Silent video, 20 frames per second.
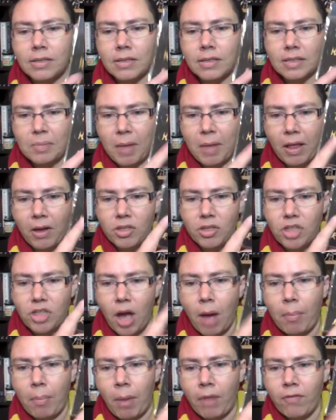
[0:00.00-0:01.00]
that spell out
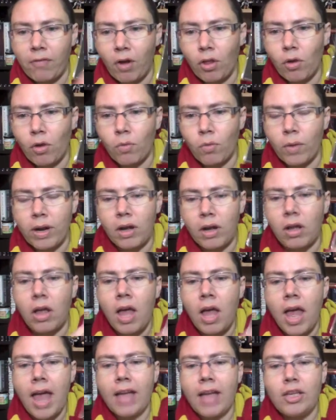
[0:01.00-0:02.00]
Tom Marvolo Riddle,
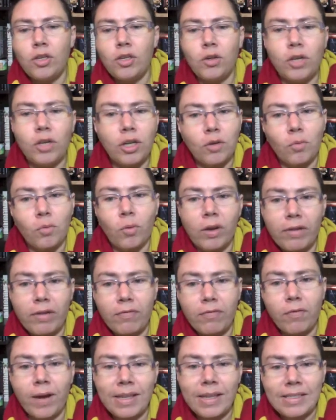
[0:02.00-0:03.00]
and you can
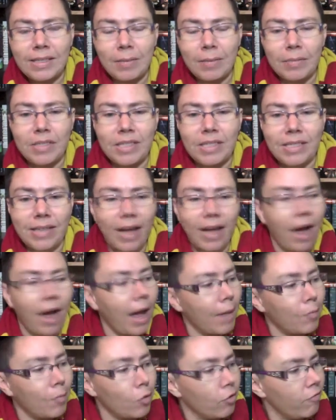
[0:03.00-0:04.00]
rephrase them to say, I
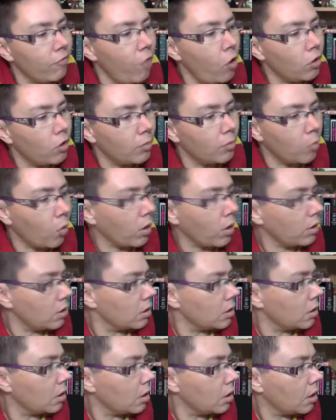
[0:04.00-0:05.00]
am Lord
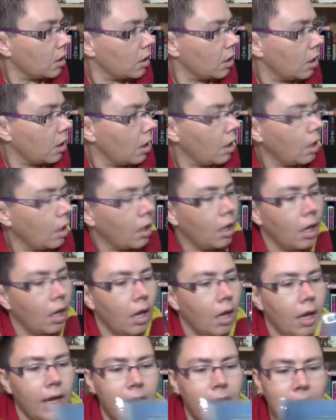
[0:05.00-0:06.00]
Voldemort.
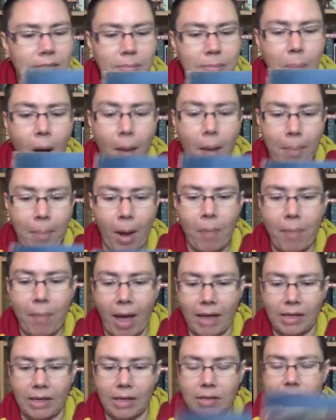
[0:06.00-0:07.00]
It is pop-out
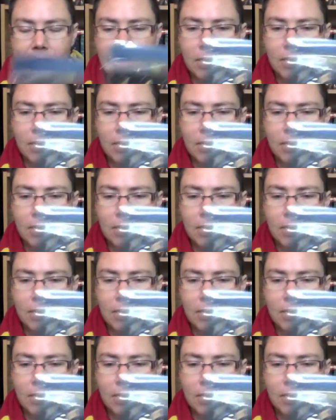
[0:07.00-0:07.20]
magnet.